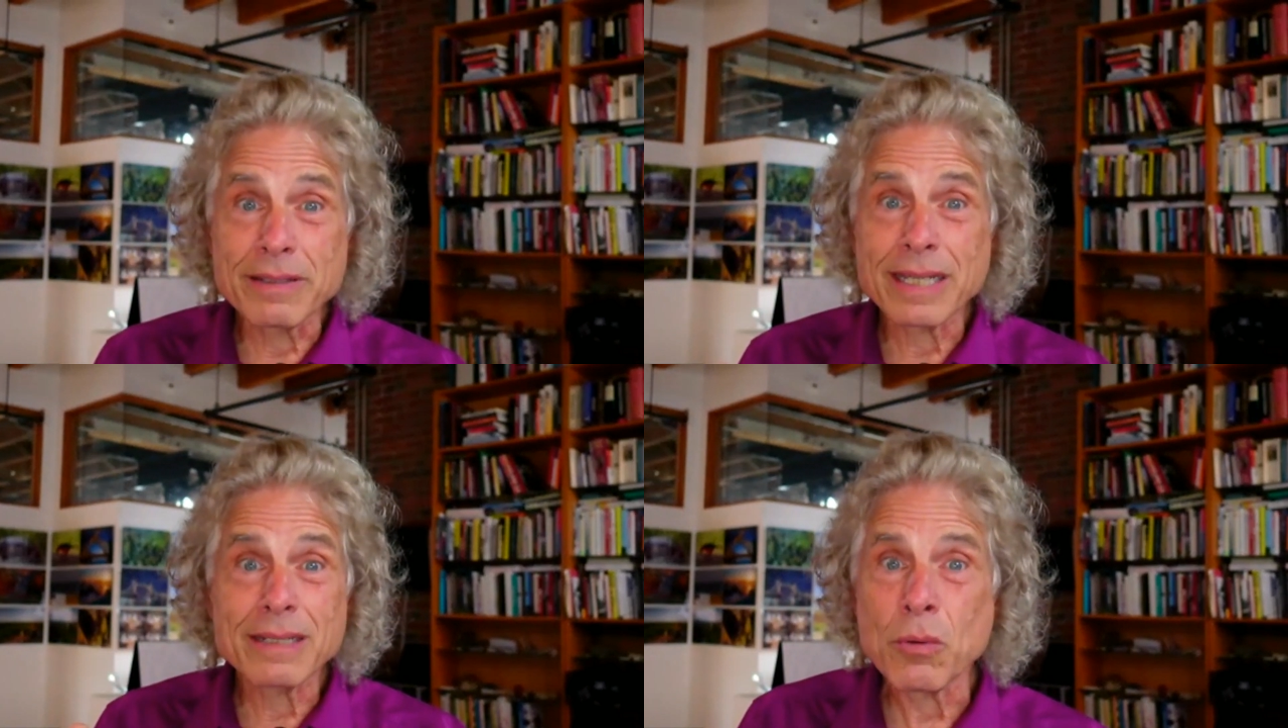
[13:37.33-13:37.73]

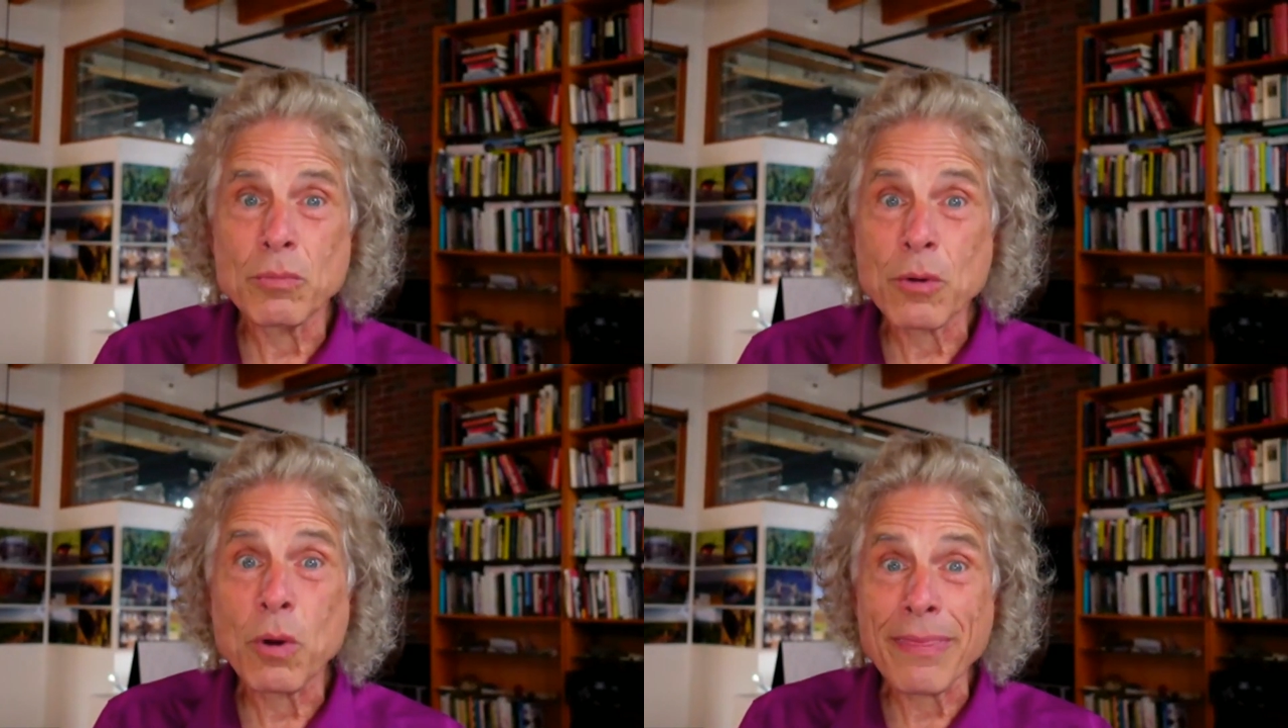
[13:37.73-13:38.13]
And we
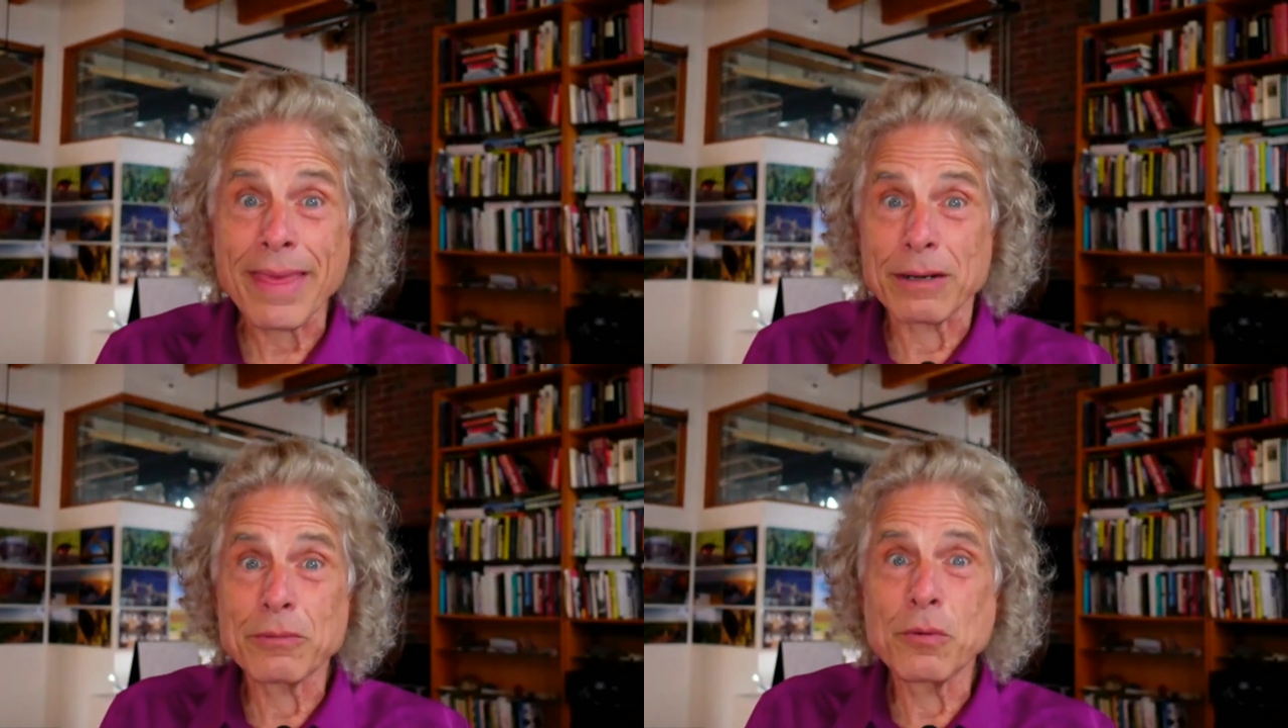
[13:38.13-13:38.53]
don't want
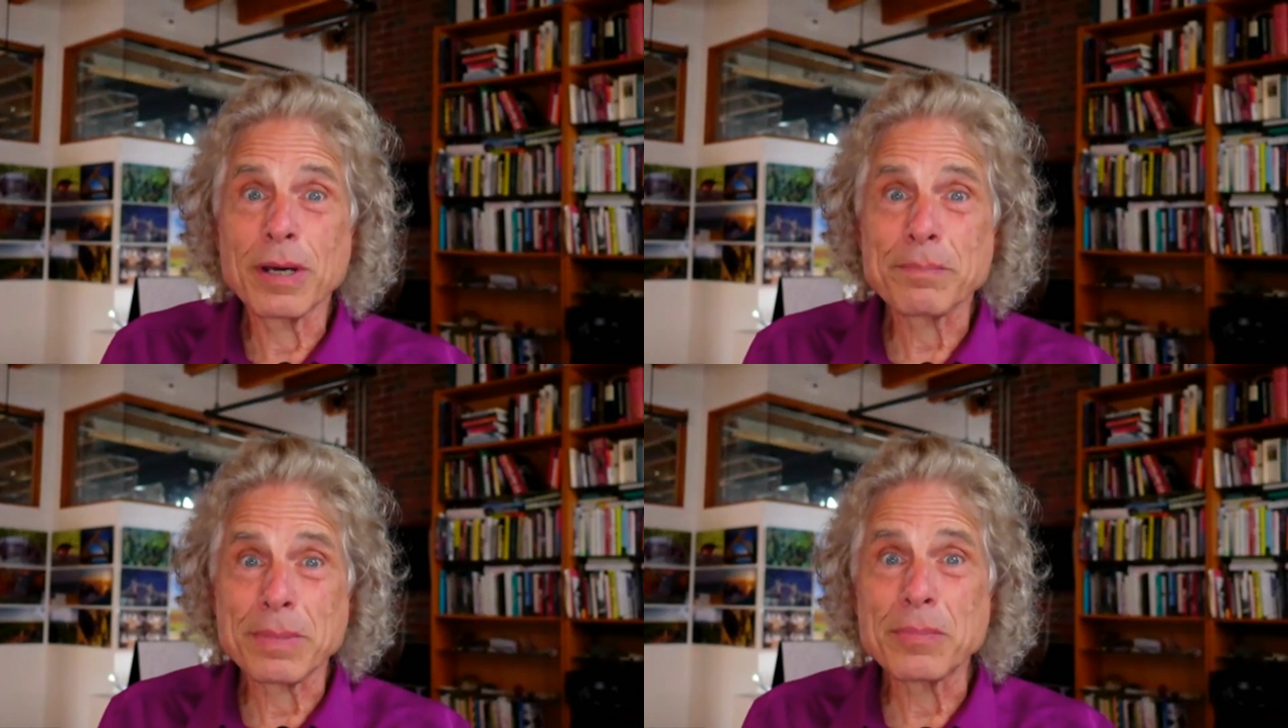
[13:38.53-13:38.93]
that. We
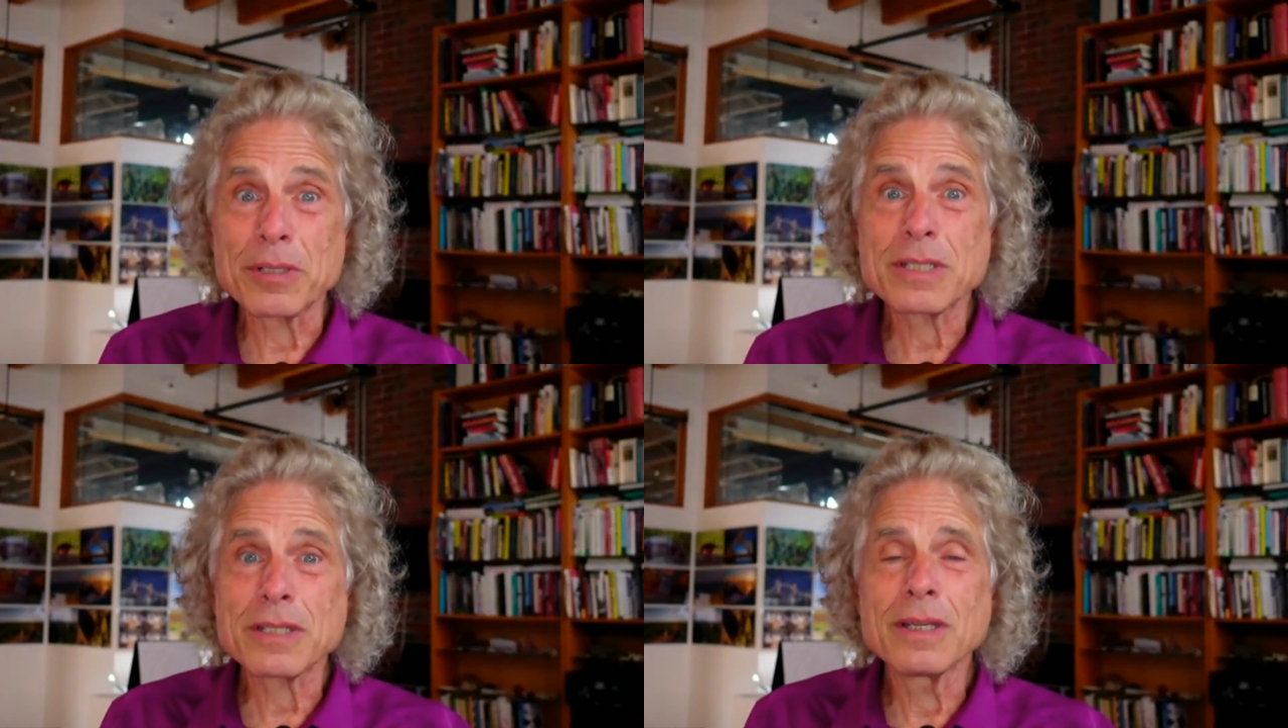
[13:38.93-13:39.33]
want people
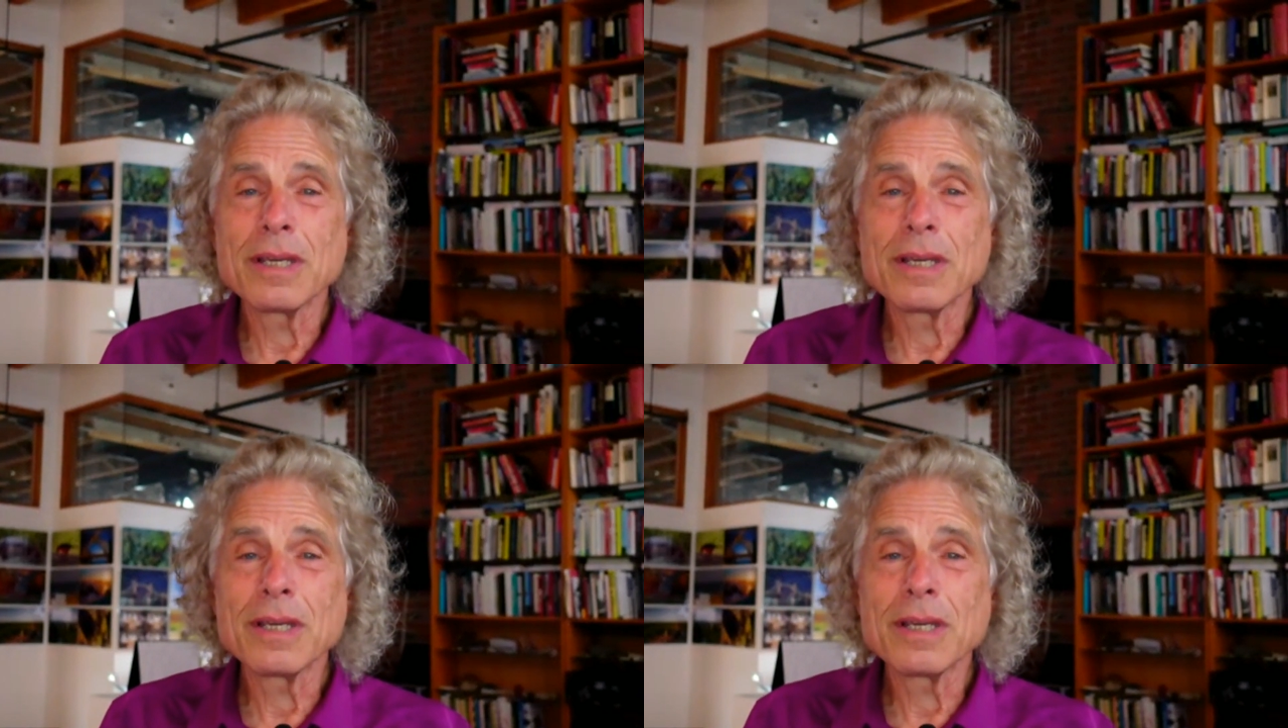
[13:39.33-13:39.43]
to